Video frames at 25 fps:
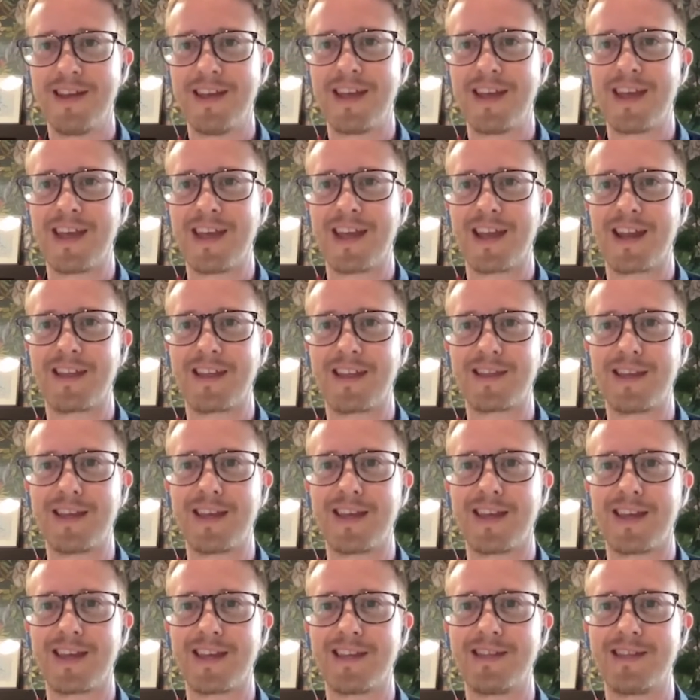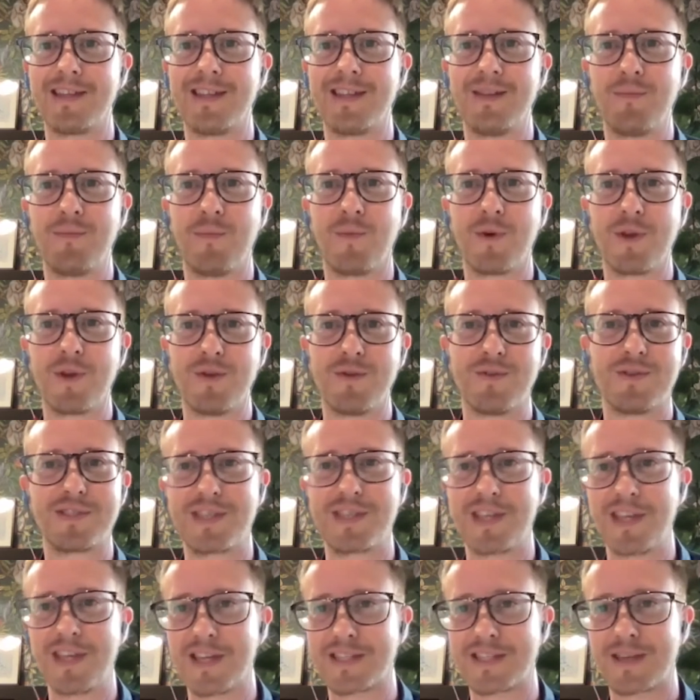And I think what you'd
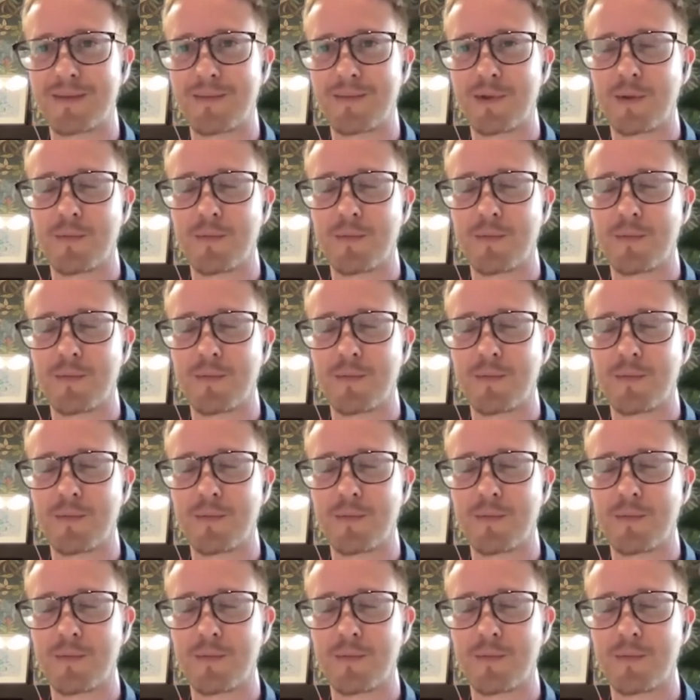see at some of